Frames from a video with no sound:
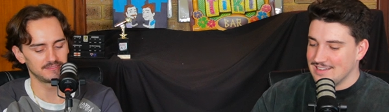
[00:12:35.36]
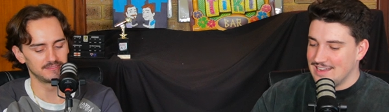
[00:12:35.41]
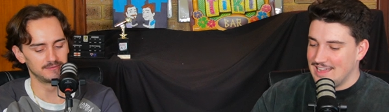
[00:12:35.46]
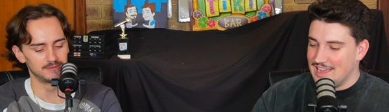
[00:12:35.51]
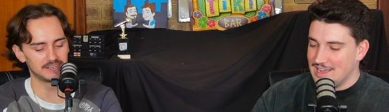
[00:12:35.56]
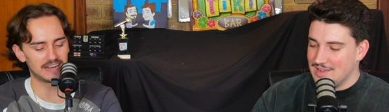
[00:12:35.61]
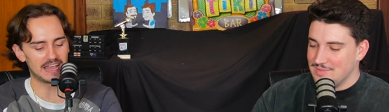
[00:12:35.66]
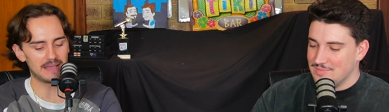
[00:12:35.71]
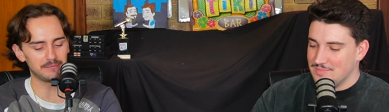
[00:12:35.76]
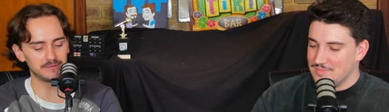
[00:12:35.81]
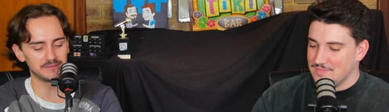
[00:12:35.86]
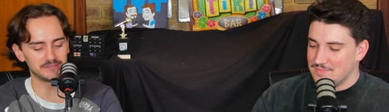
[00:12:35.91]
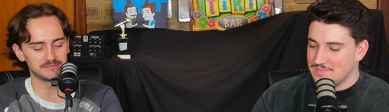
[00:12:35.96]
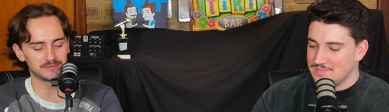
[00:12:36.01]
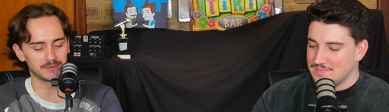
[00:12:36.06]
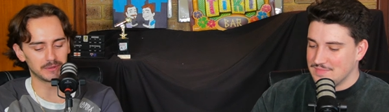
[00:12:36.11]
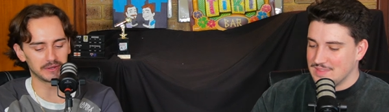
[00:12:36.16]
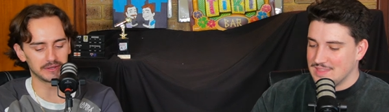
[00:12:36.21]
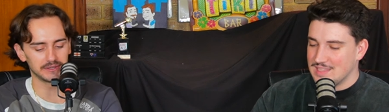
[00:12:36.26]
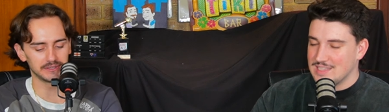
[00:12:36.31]
Speaker 1: um, what happened,
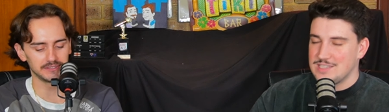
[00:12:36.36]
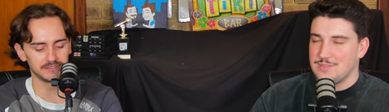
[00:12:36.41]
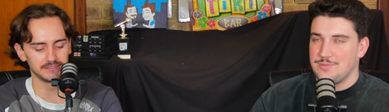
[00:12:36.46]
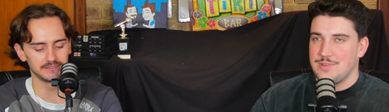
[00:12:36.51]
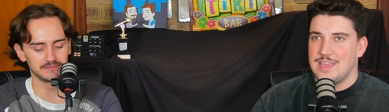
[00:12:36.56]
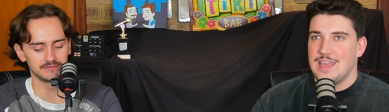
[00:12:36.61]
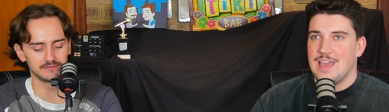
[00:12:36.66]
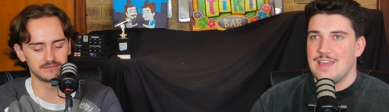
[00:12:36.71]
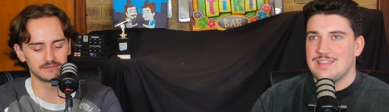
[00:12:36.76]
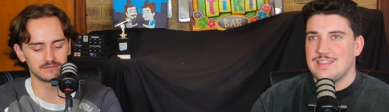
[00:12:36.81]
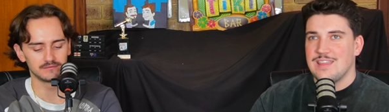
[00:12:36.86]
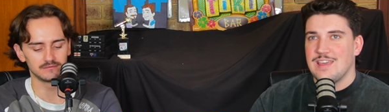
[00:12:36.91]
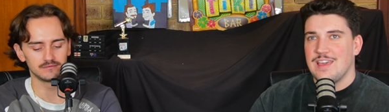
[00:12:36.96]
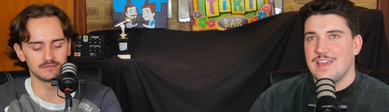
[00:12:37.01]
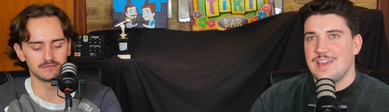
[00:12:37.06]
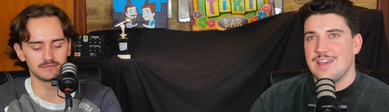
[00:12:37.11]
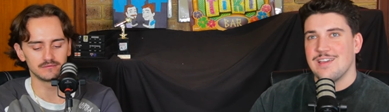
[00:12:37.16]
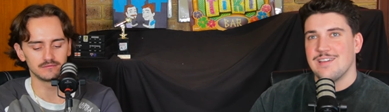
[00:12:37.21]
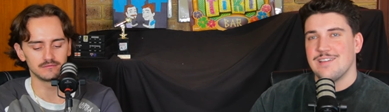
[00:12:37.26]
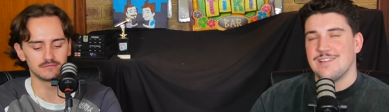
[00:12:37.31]
bro? So we get
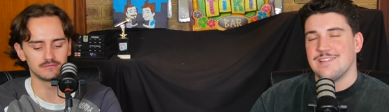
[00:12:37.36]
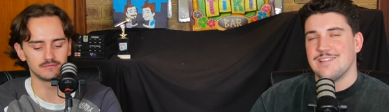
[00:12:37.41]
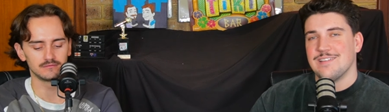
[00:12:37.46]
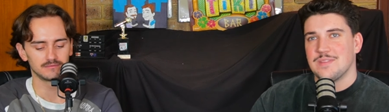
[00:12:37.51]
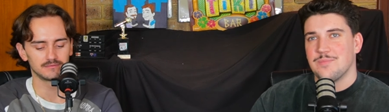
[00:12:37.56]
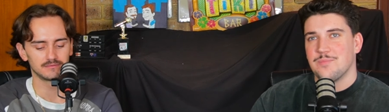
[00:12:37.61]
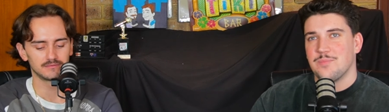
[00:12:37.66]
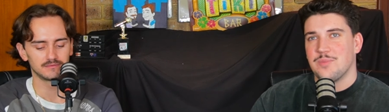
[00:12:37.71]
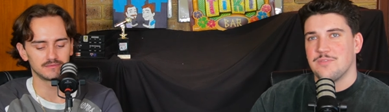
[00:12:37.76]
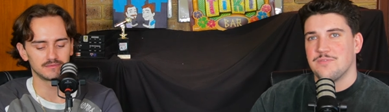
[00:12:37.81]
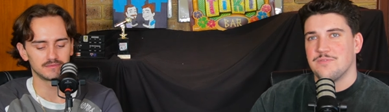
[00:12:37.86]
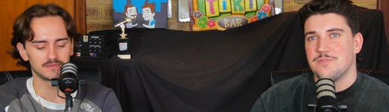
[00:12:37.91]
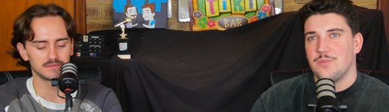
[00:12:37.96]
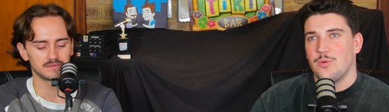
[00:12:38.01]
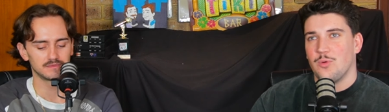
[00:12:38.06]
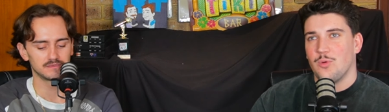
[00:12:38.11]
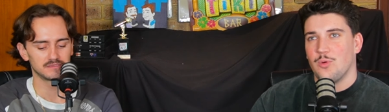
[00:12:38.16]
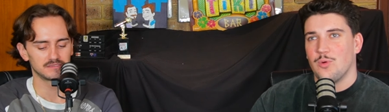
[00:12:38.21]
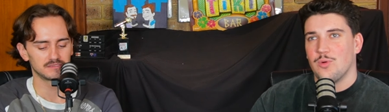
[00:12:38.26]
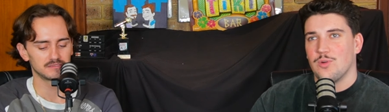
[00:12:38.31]
there
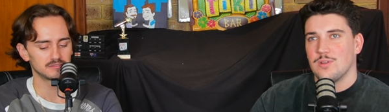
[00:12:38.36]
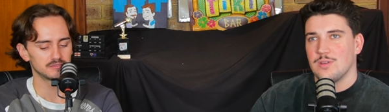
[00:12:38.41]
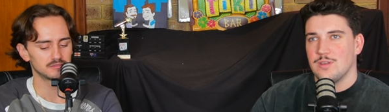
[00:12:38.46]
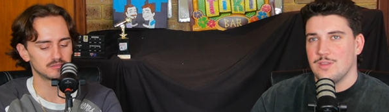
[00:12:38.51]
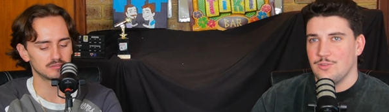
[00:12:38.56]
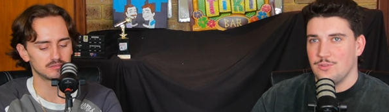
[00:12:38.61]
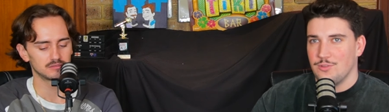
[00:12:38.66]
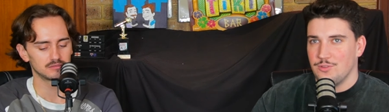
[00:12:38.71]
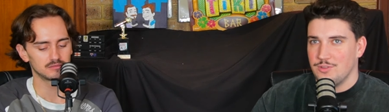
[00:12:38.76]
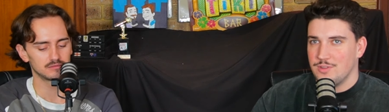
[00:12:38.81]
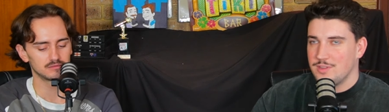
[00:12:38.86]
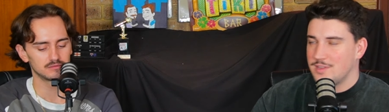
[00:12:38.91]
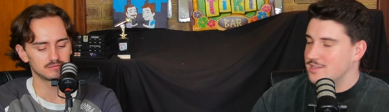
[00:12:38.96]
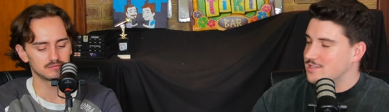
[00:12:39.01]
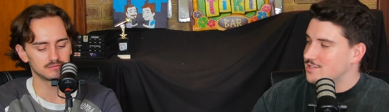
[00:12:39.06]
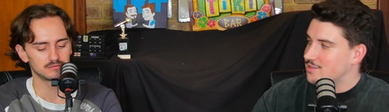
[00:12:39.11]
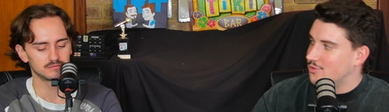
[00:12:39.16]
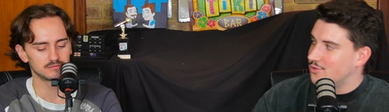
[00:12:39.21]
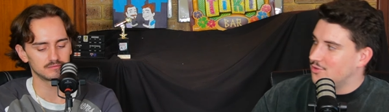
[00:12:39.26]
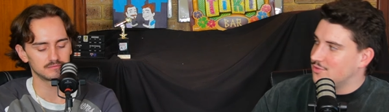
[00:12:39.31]
before Lude because
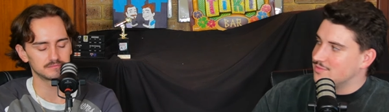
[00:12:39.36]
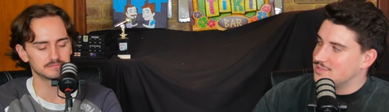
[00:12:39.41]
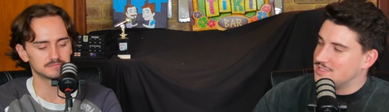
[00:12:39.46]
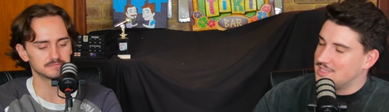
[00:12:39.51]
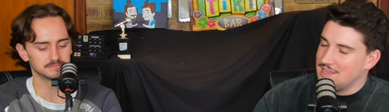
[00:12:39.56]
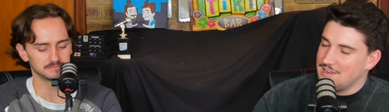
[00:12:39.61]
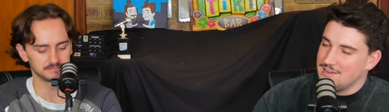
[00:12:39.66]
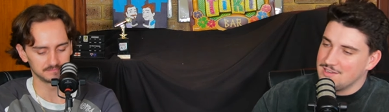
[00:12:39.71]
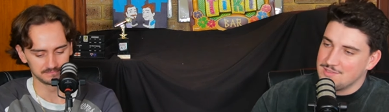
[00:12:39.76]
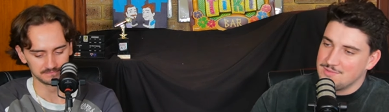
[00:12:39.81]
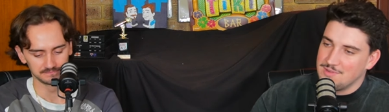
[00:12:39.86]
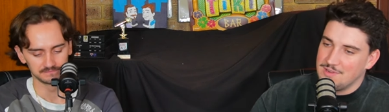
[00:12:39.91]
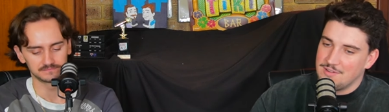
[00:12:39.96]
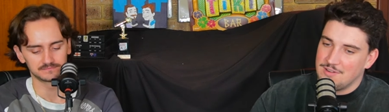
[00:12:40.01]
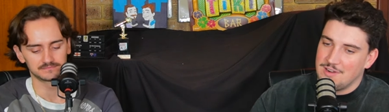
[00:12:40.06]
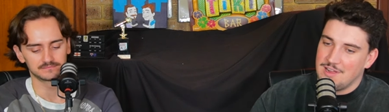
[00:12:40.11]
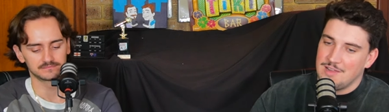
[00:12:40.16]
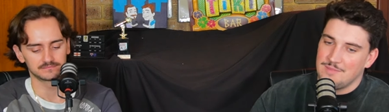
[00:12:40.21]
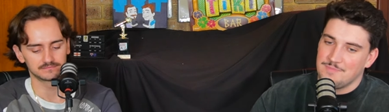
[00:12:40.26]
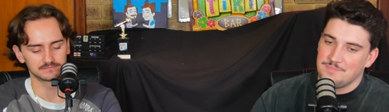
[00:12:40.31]
Lude was there as well,
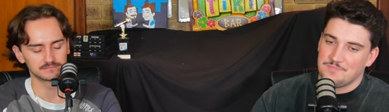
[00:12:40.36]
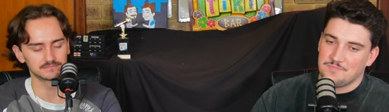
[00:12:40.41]
right?